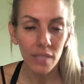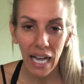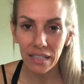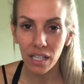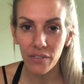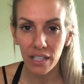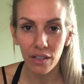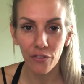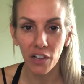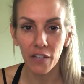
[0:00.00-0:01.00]
I love it. The
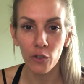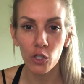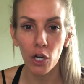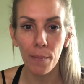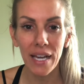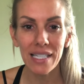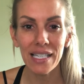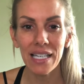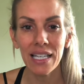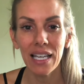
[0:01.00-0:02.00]
flavors are amazing.